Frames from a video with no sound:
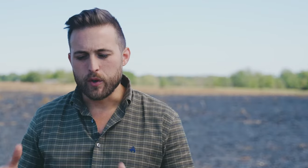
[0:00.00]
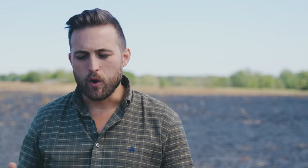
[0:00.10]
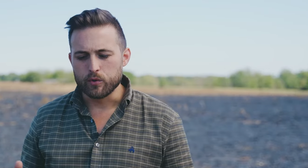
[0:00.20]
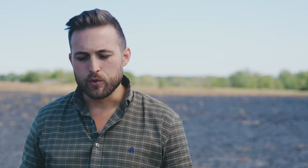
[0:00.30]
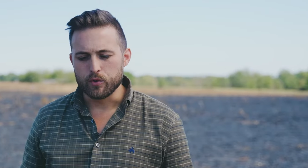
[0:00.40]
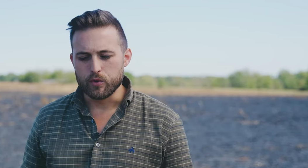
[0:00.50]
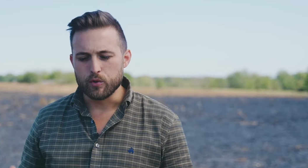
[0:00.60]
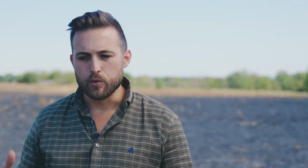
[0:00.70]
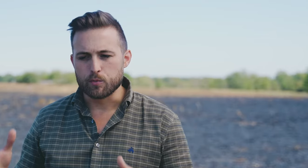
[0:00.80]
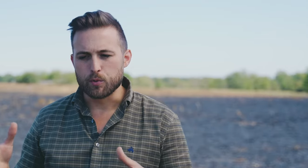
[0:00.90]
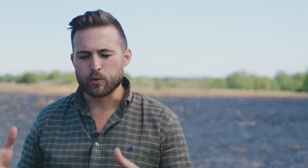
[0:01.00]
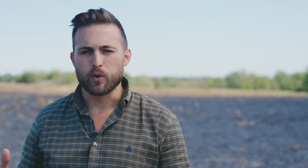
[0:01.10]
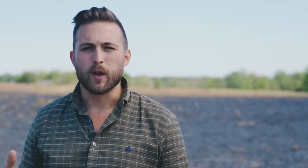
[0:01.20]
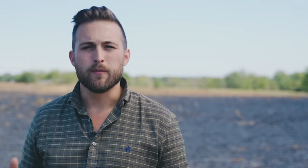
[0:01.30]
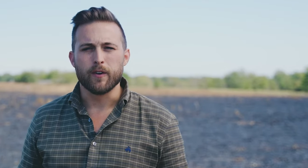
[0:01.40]
also use
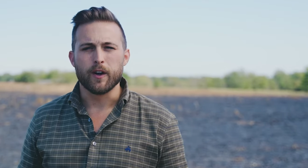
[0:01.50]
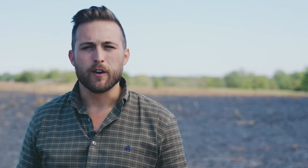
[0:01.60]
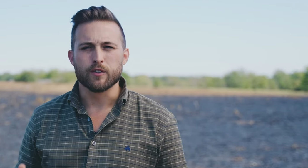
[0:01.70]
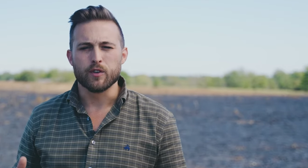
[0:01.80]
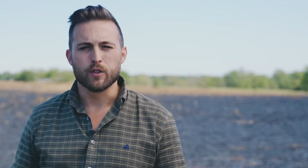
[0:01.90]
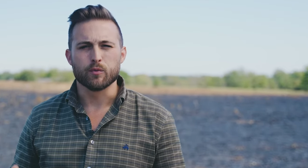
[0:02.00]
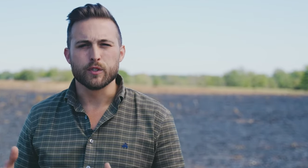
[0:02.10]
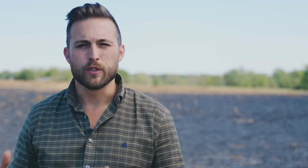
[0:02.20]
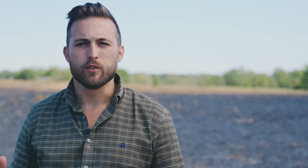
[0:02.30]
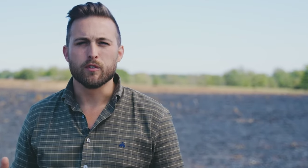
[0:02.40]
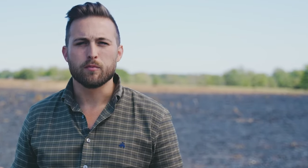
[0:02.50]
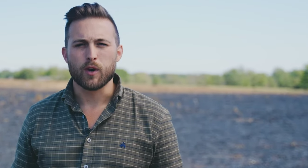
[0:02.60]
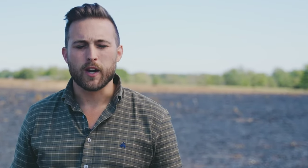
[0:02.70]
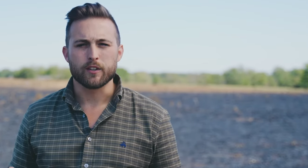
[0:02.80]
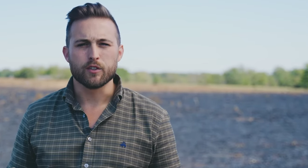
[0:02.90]
prescribed fire as another regenerative
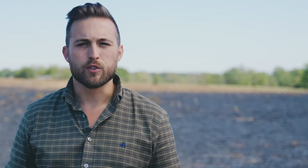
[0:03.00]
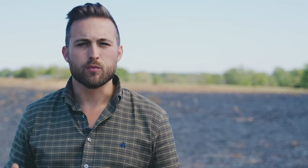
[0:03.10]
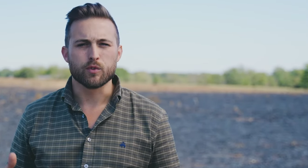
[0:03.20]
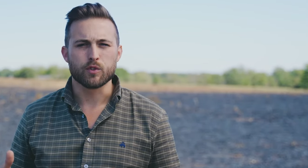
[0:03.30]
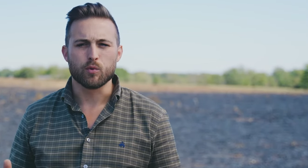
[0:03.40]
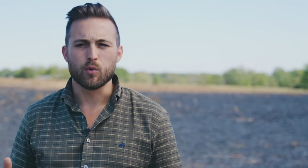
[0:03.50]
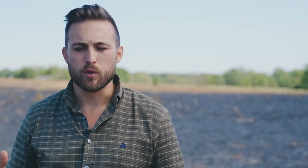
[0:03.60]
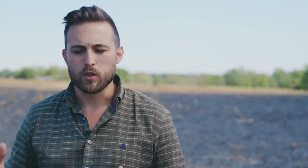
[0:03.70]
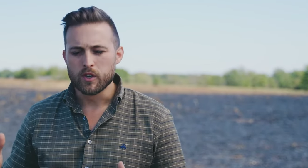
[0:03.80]
practice to restore